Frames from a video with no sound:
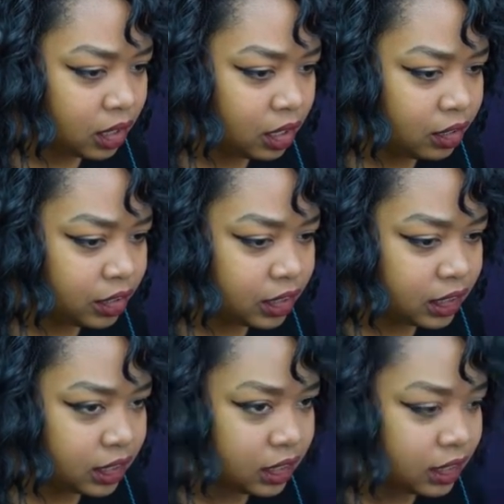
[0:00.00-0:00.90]

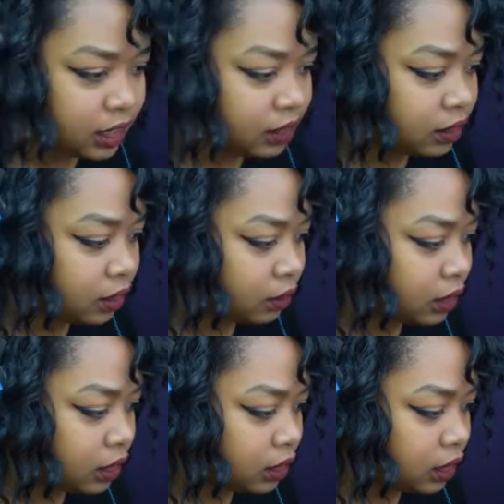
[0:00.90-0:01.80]
Urgently, guys.
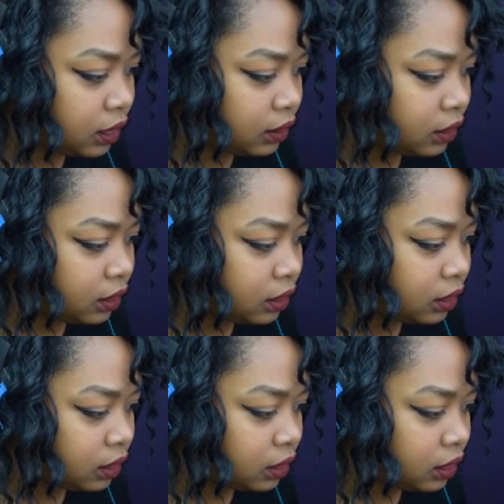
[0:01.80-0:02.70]
Okay,
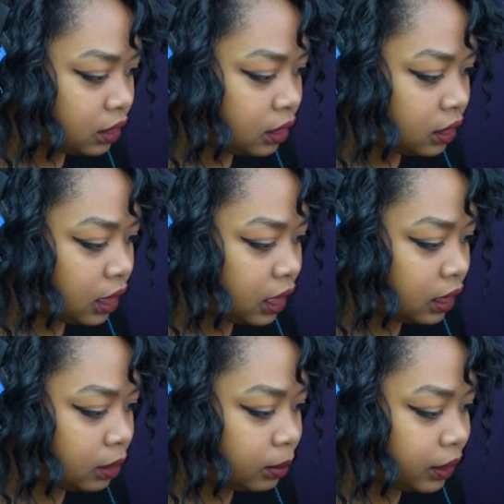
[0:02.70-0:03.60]
I
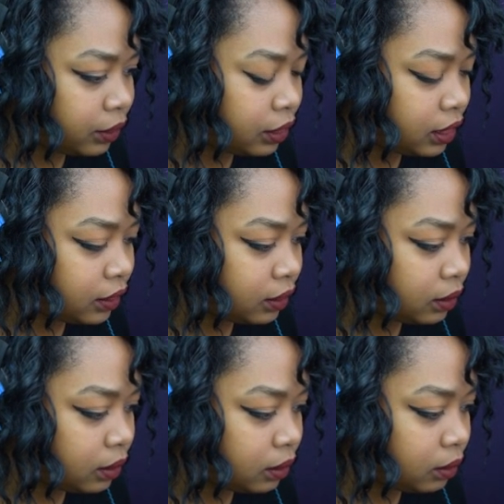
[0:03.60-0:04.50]
gotta prioritize it.
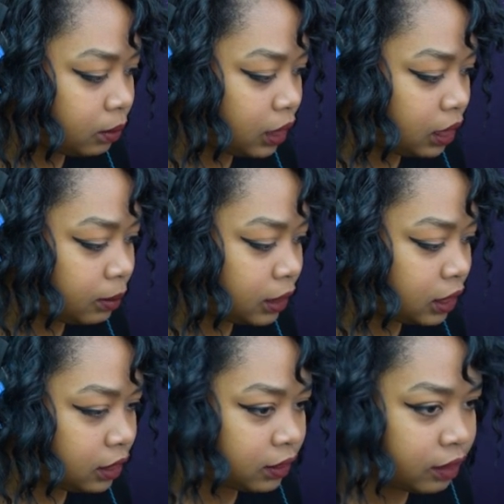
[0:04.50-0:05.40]
We gotta make
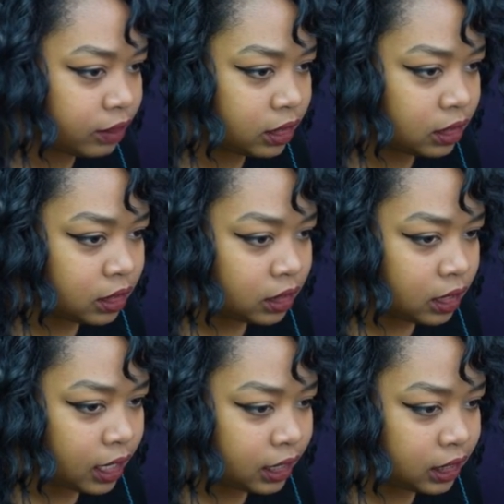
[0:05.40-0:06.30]
it a 7.
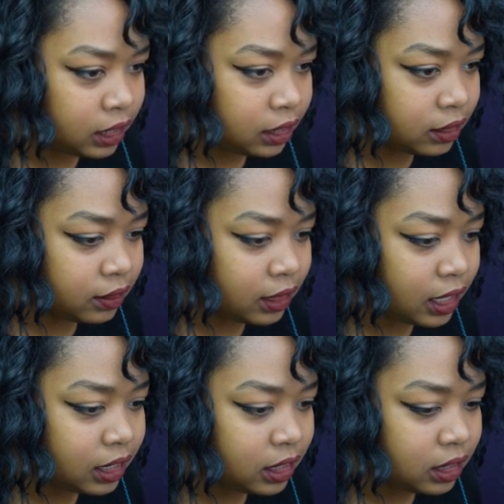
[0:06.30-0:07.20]
I need this
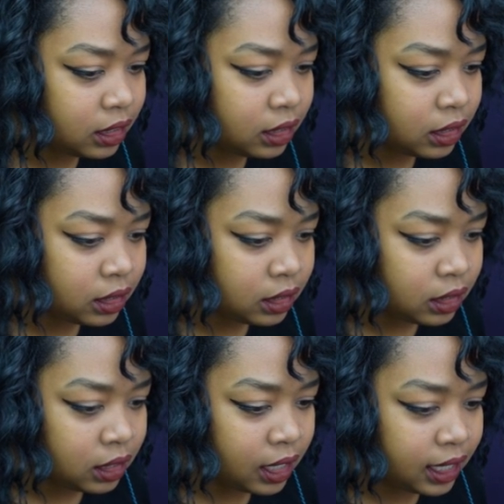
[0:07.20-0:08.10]
done.
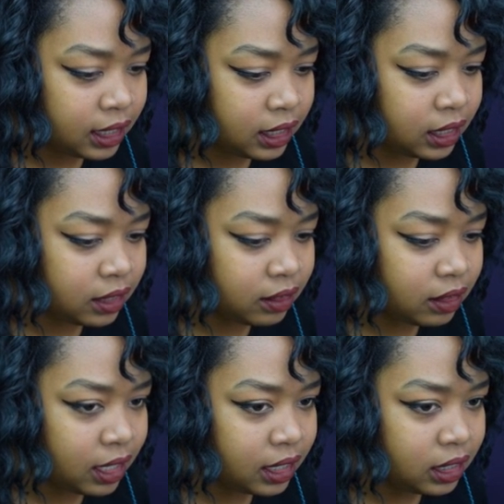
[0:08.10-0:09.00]
I need this
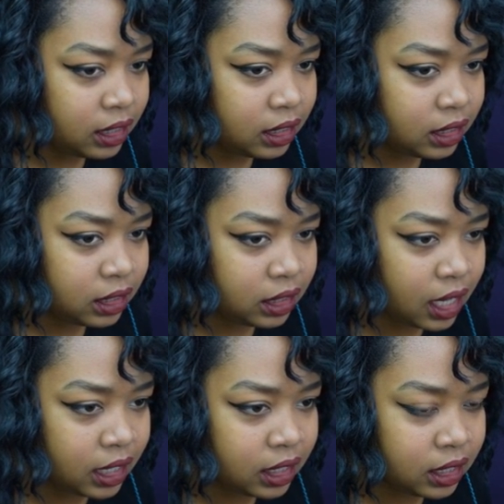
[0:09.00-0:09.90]
done.
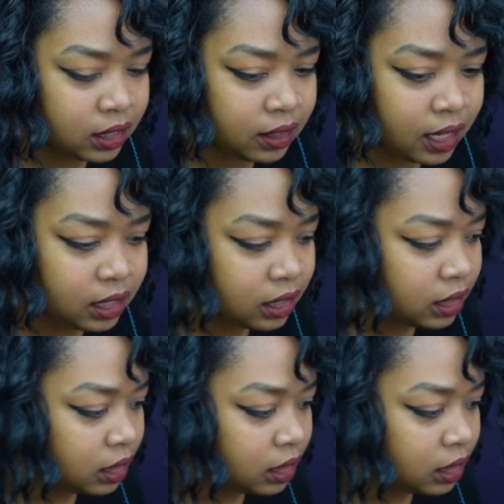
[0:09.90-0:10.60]
I need it done.